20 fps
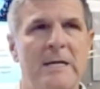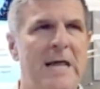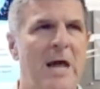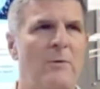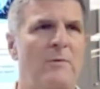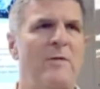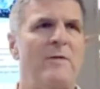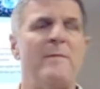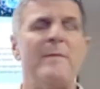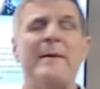
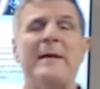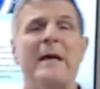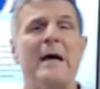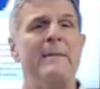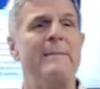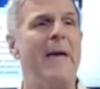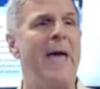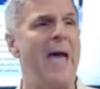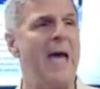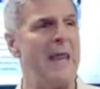Now we've
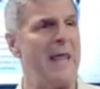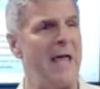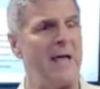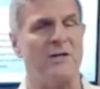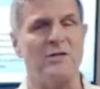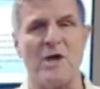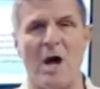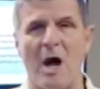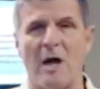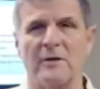become
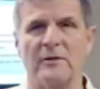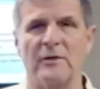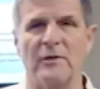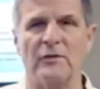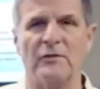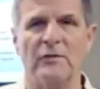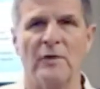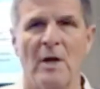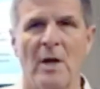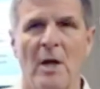headache
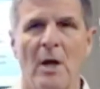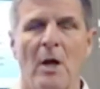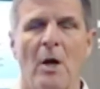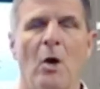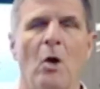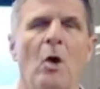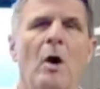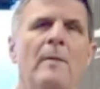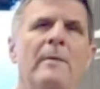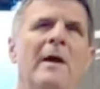doctors.
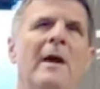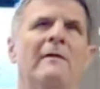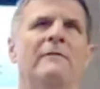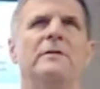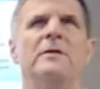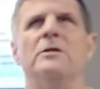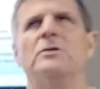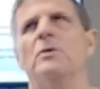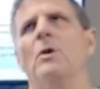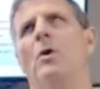Oh, I'm
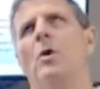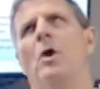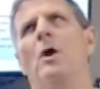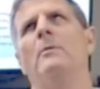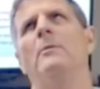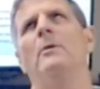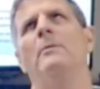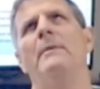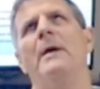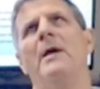having these
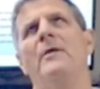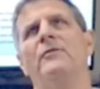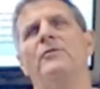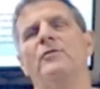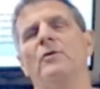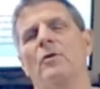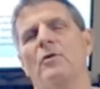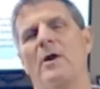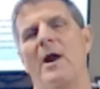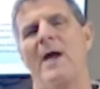horrible
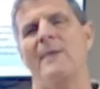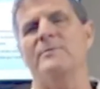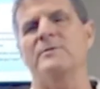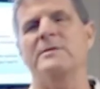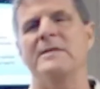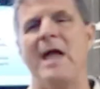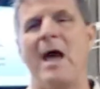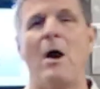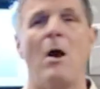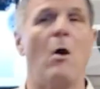menstrual
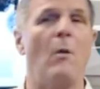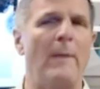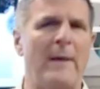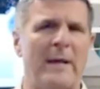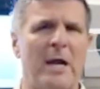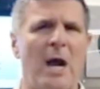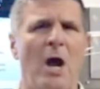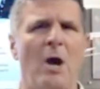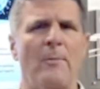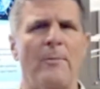cramps. Now, oh,
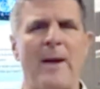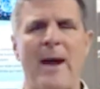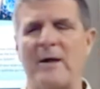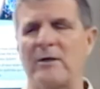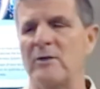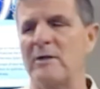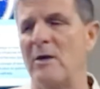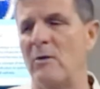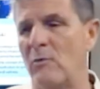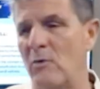my
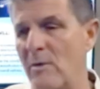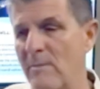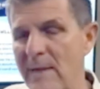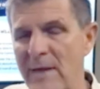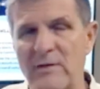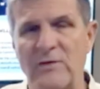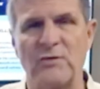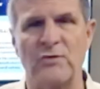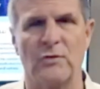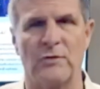chiropractor, now we're a
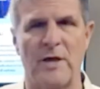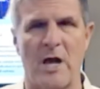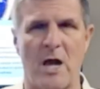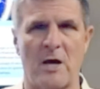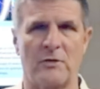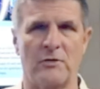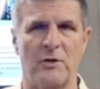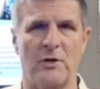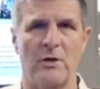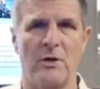menstrual
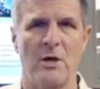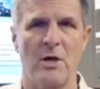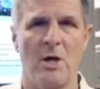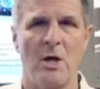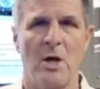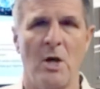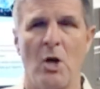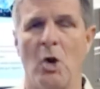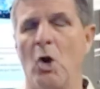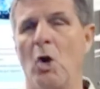doctor.
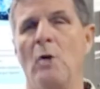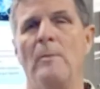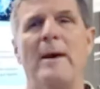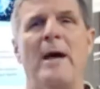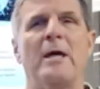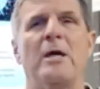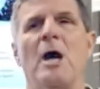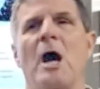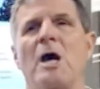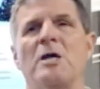Oh
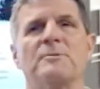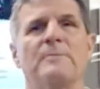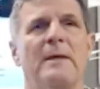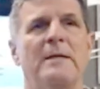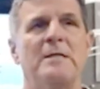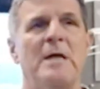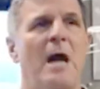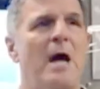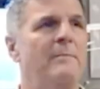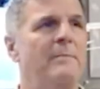my gosh,
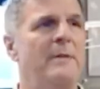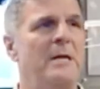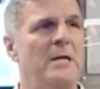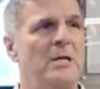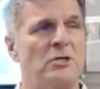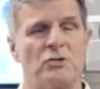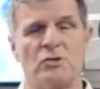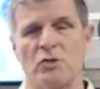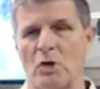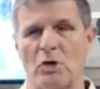my
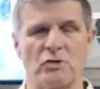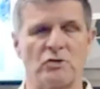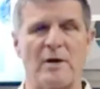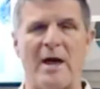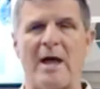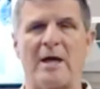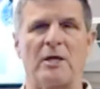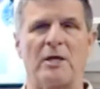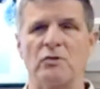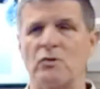diabetes, sugars
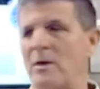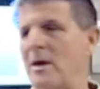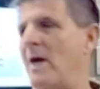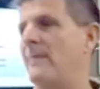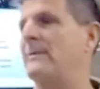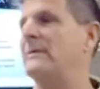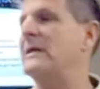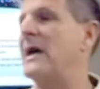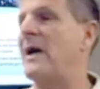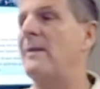are out of control.
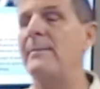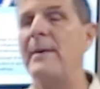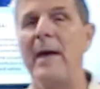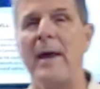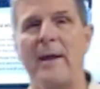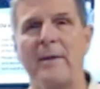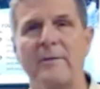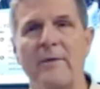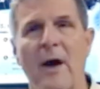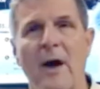Now I'm a
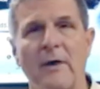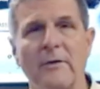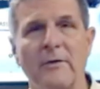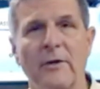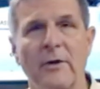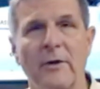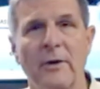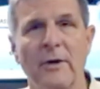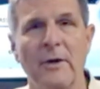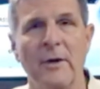diabetic
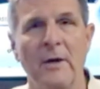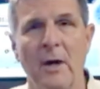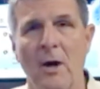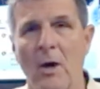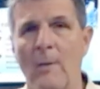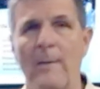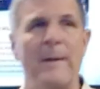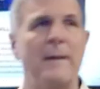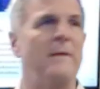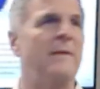doctor.
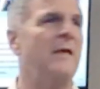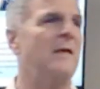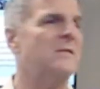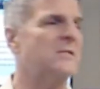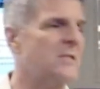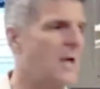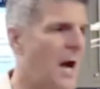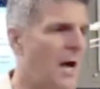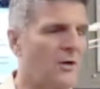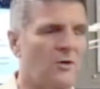Oh, I'm
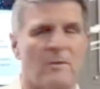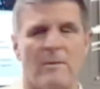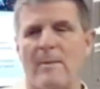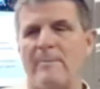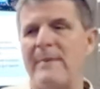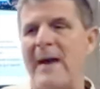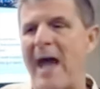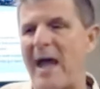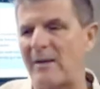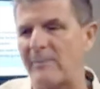this doctor. I'm
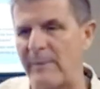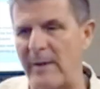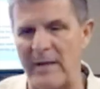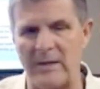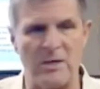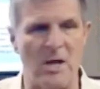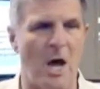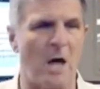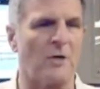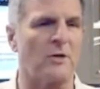a back
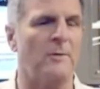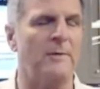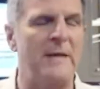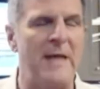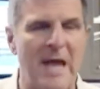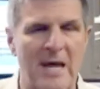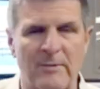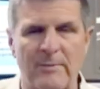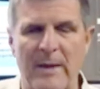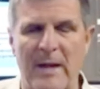pain doctor. I'm
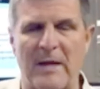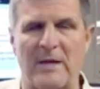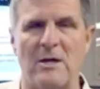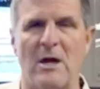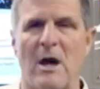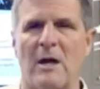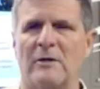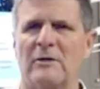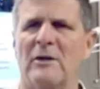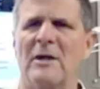a neck pain
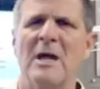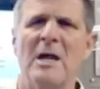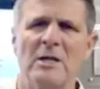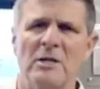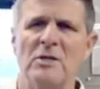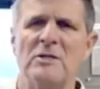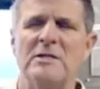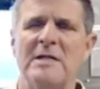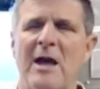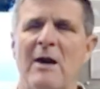doctor.
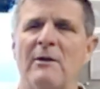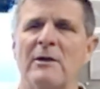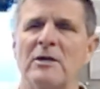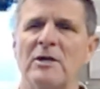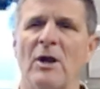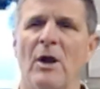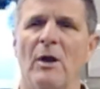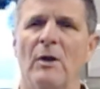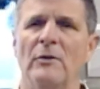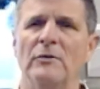Do you see how
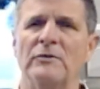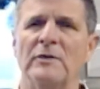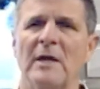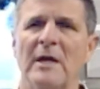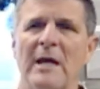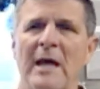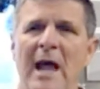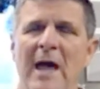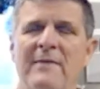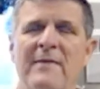it goes?
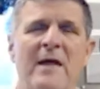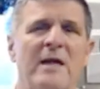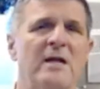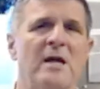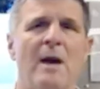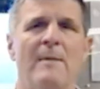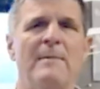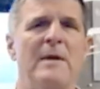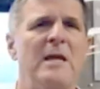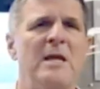And they
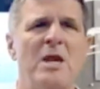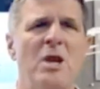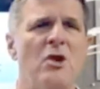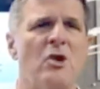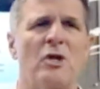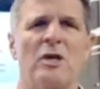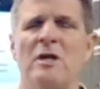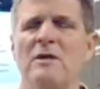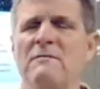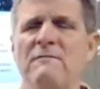come in
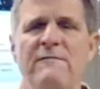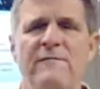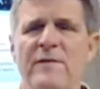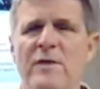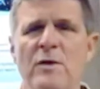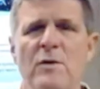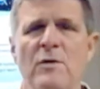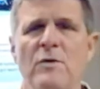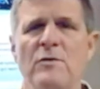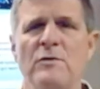here
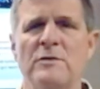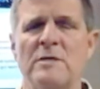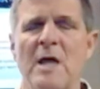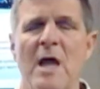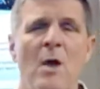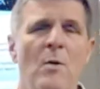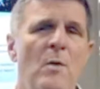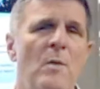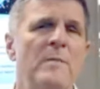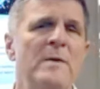
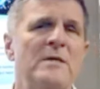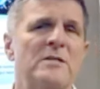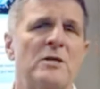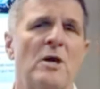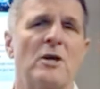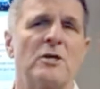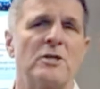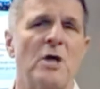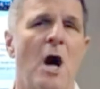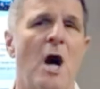confused when we
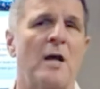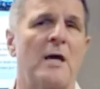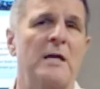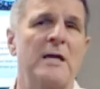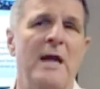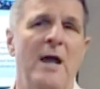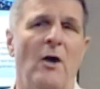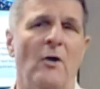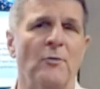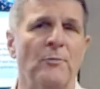start
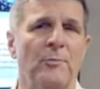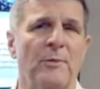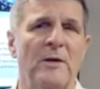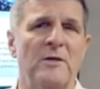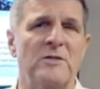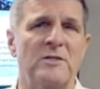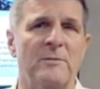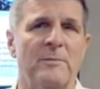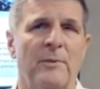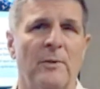talking health
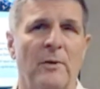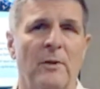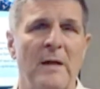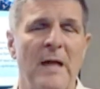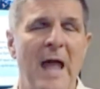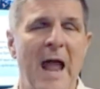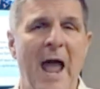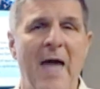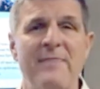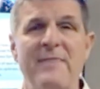
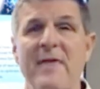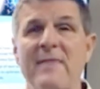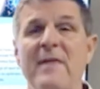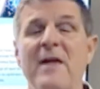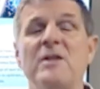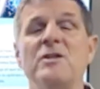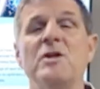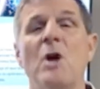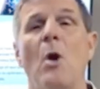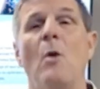principle, and then
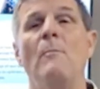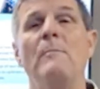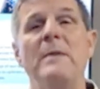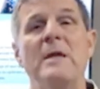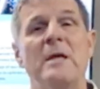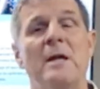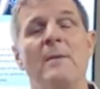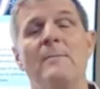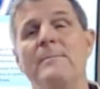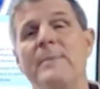they don't
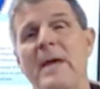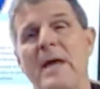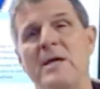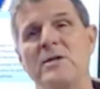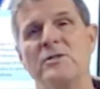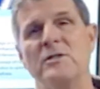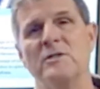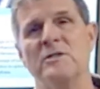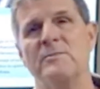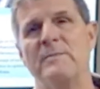become
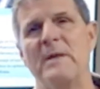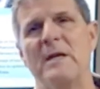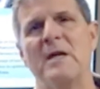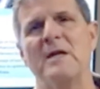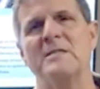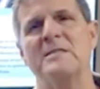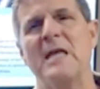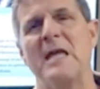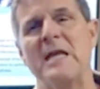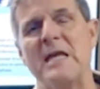patients
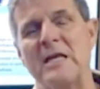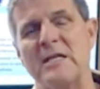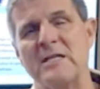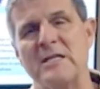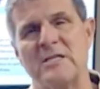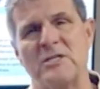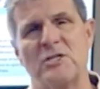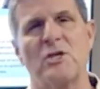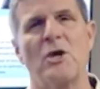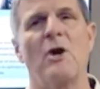because they
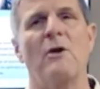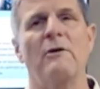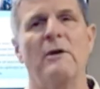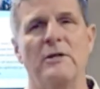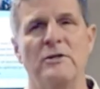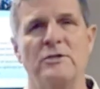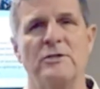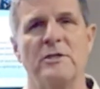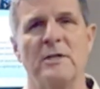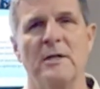get
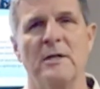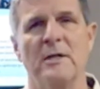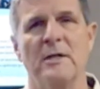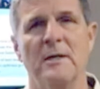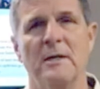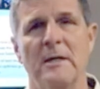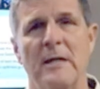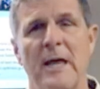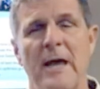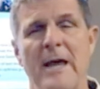discouraged.
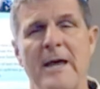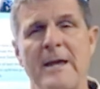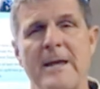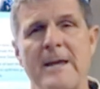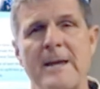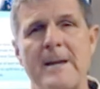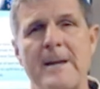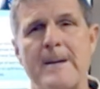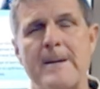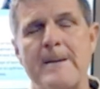Okay?
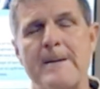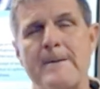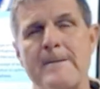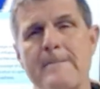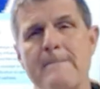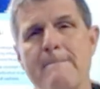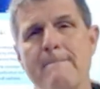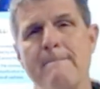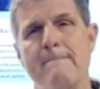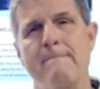
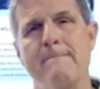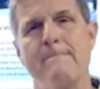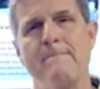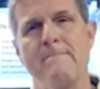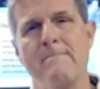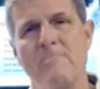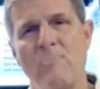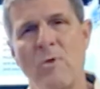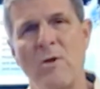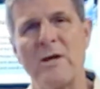
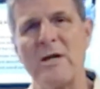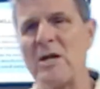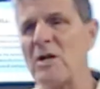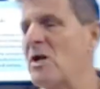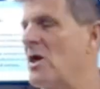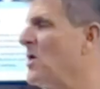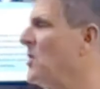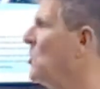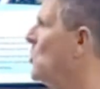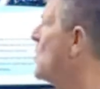We're going to